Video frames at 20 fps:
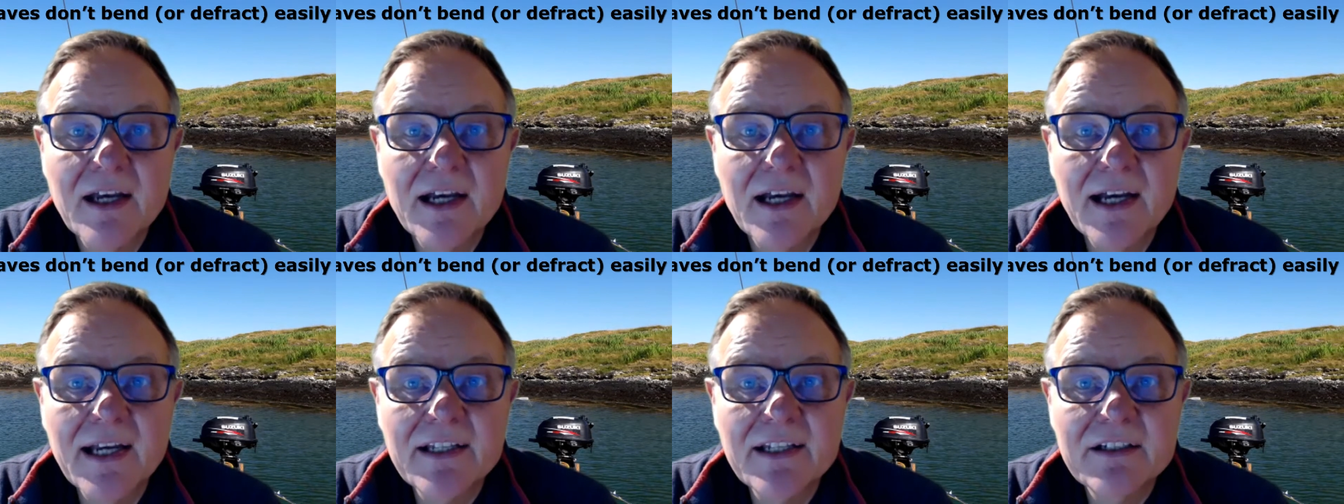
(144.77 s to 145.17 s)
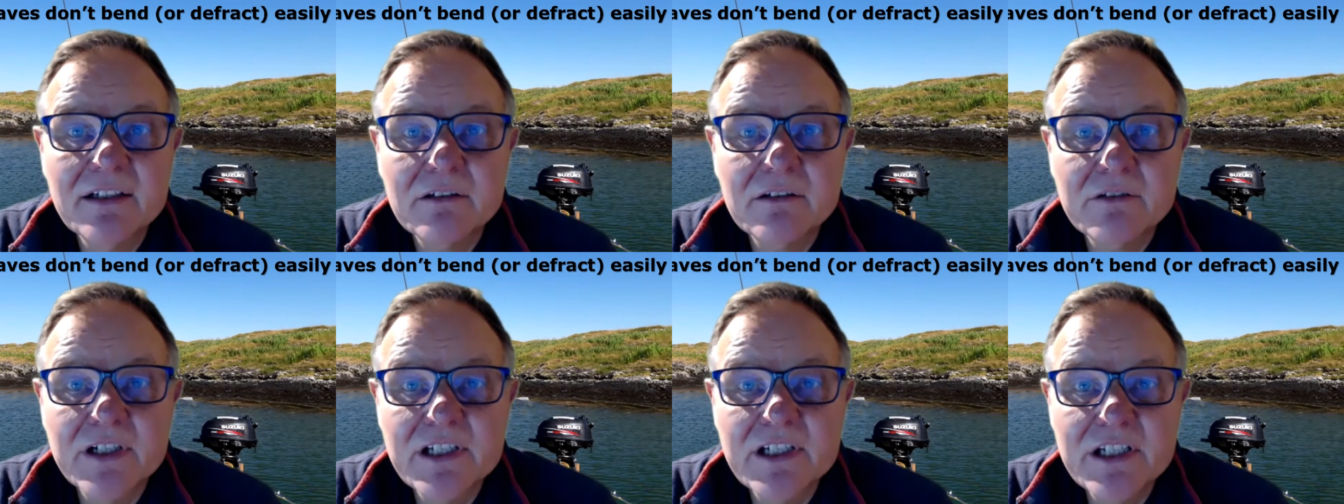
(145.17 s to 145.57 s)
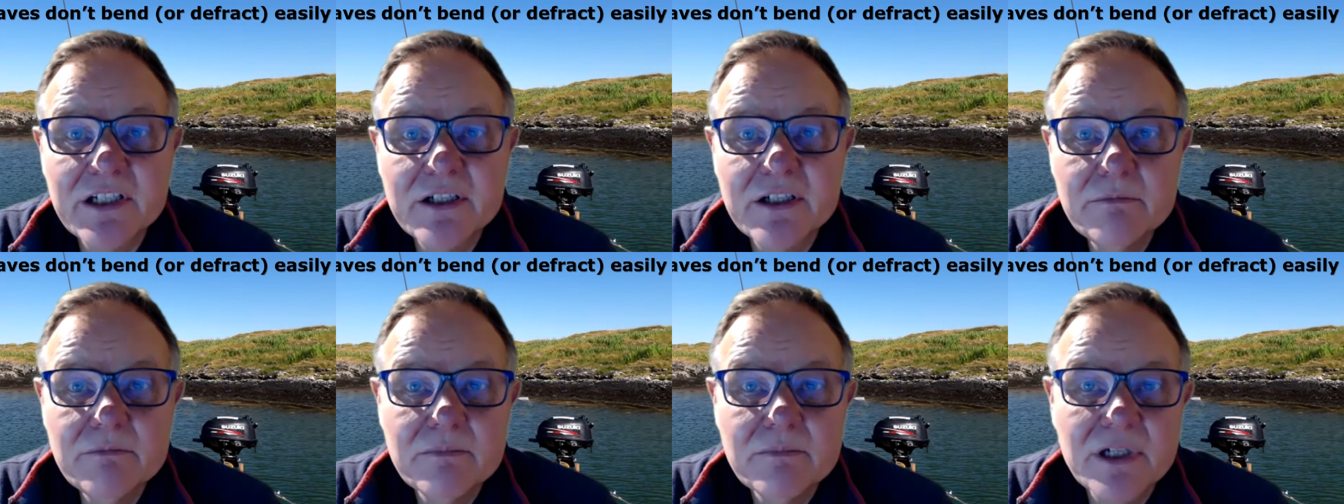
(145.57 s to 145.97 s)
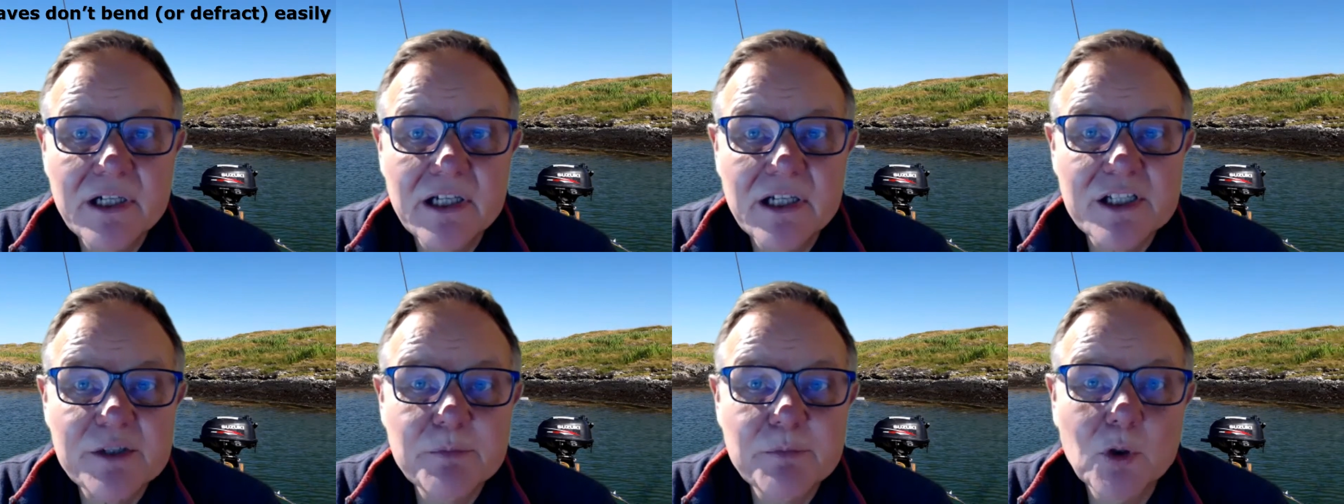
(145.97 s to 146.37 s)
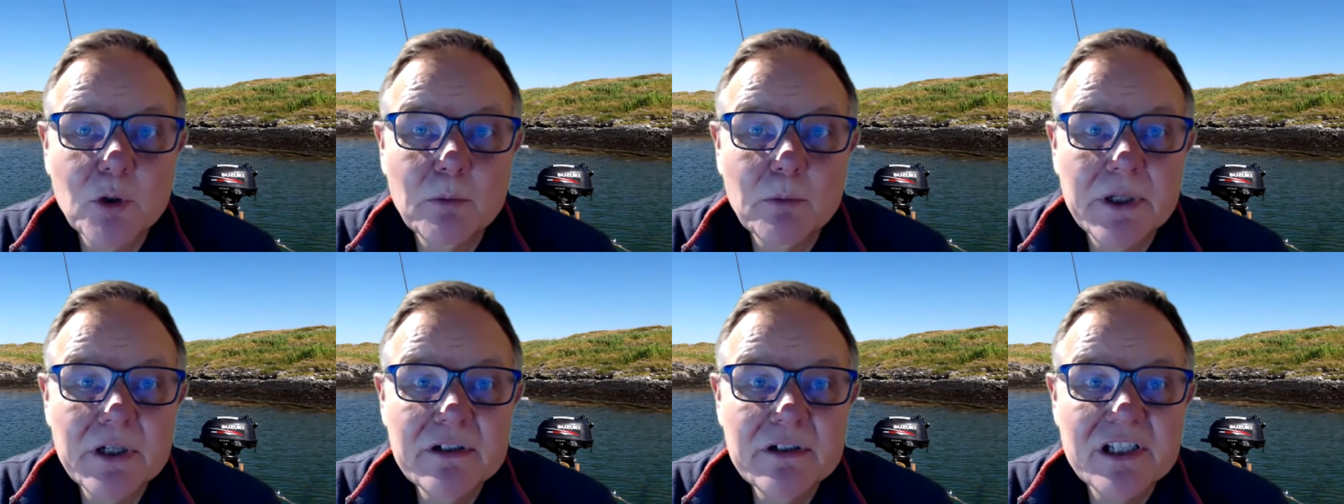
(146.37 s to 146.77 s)
A handheld radio in a small
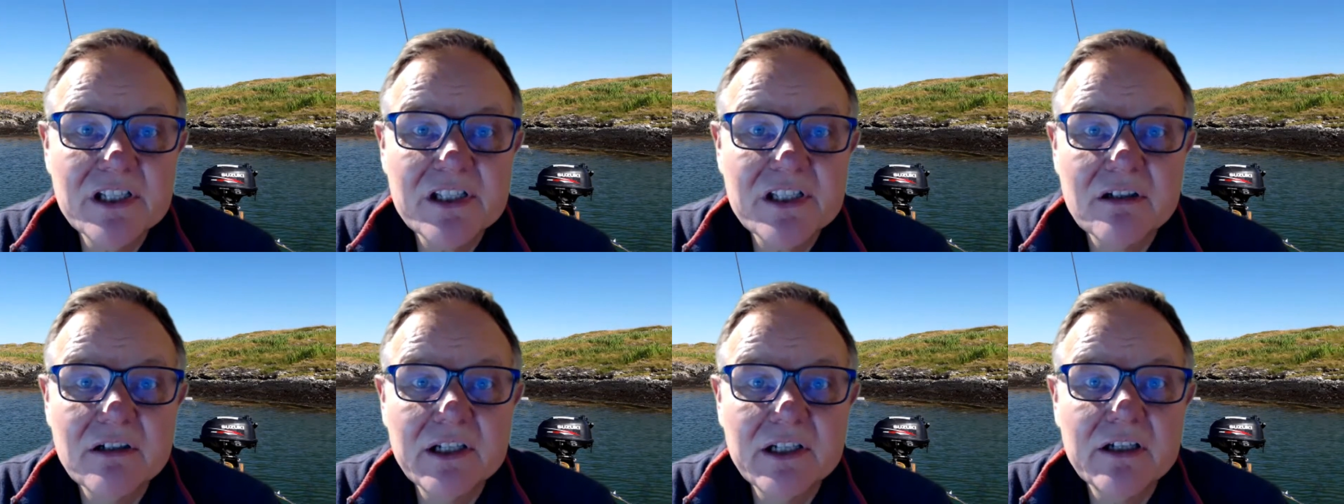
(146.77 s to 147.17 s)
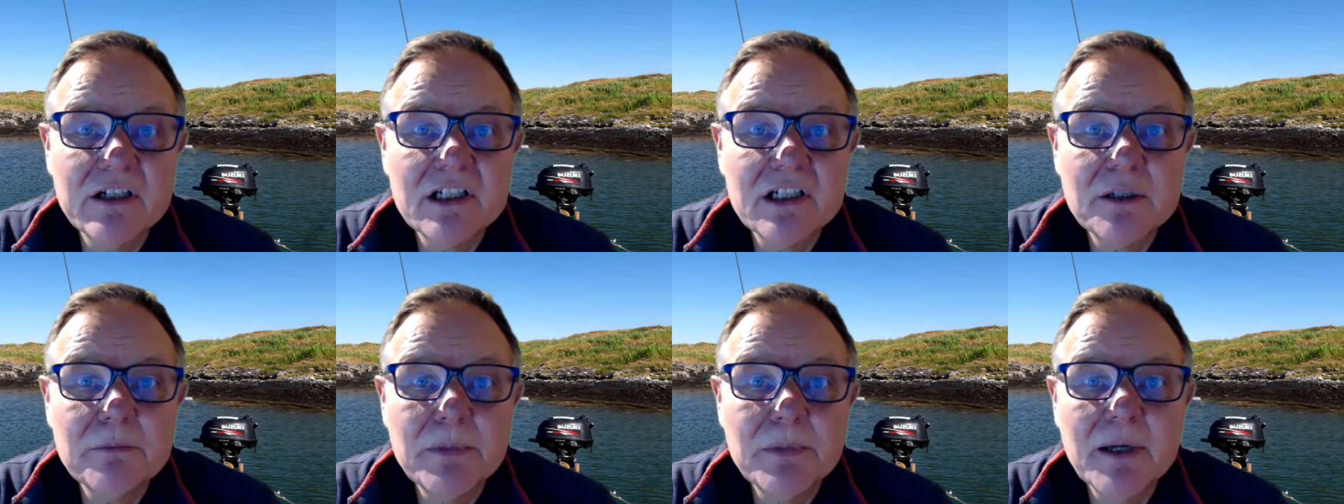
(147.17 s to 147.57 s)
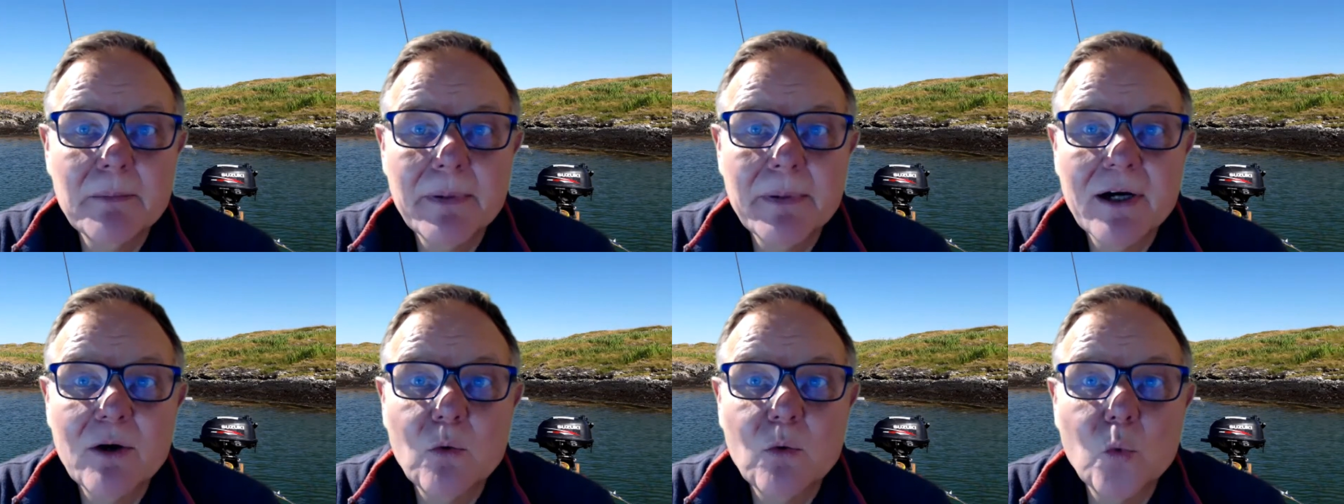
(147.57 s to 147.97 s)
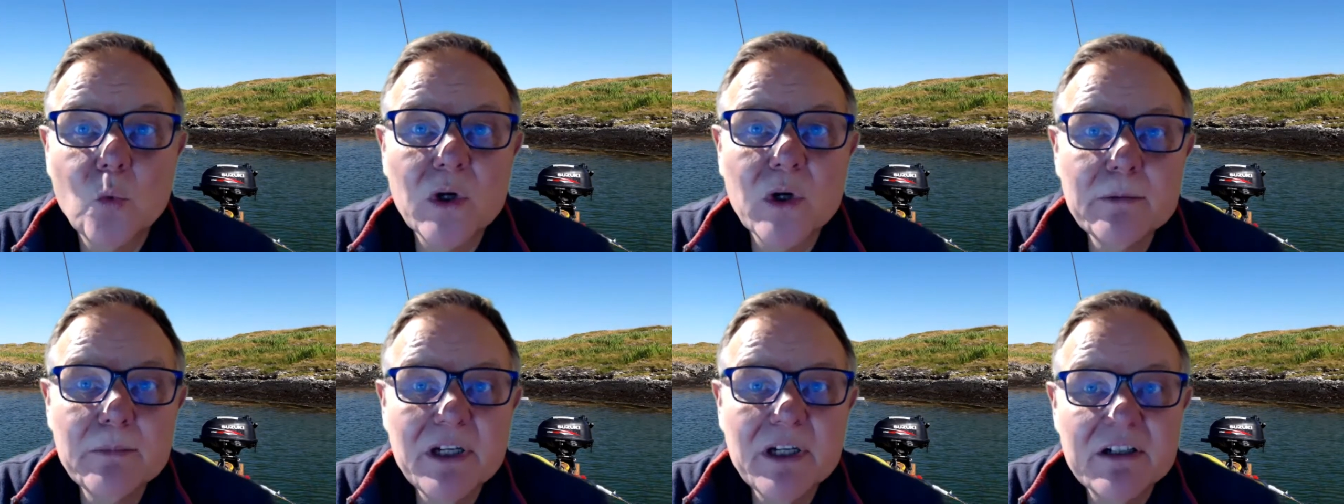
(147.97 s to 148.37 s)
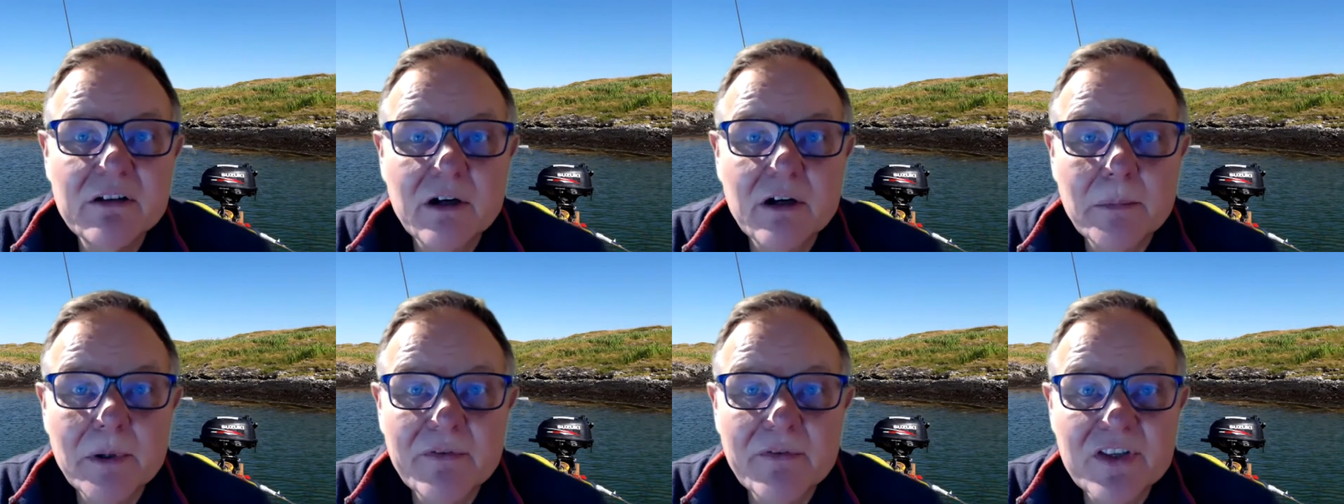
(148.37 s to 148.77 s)
boat is only going to be about 1
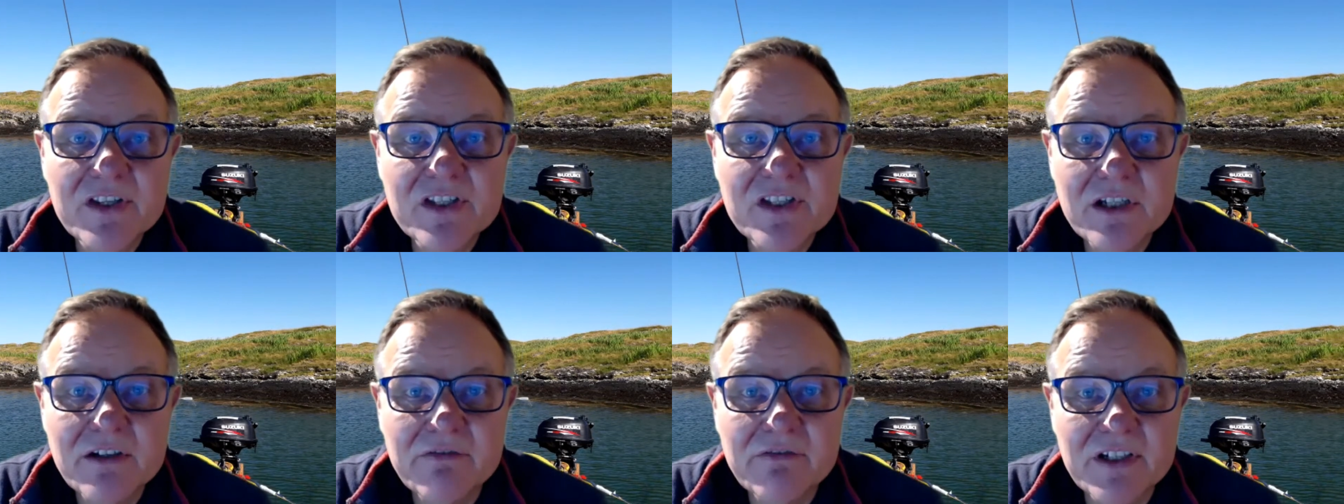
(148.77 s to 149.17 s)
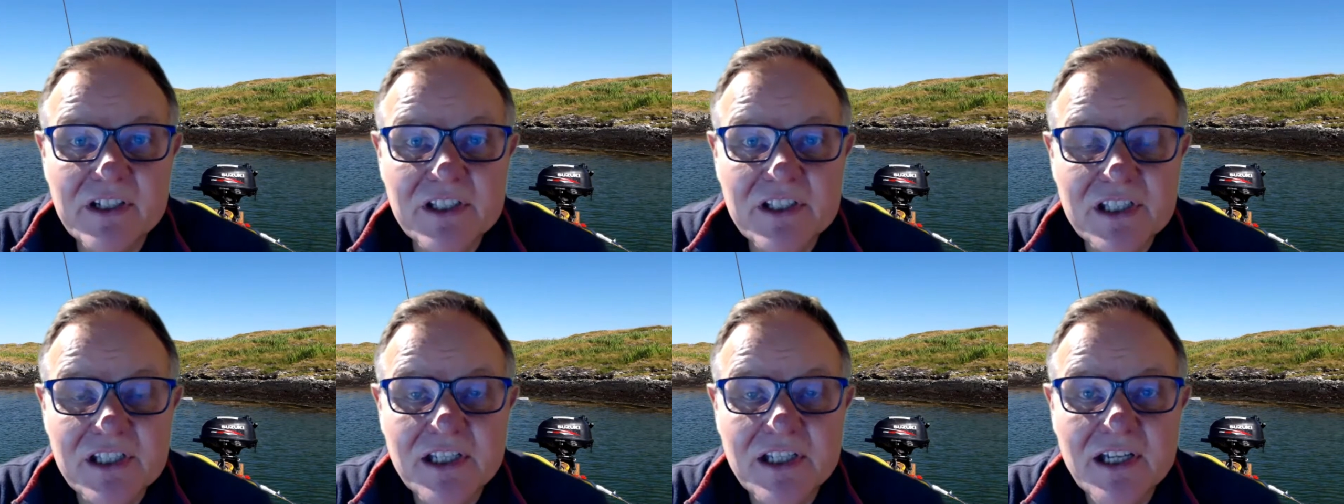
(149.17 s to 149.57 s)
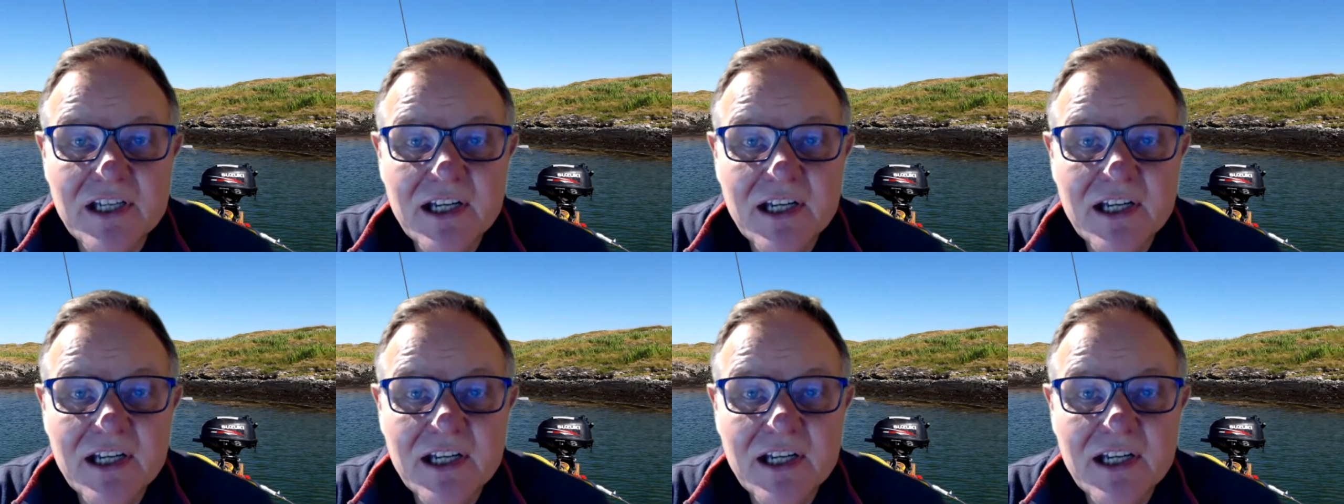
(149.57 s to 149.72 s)
meter above the surface,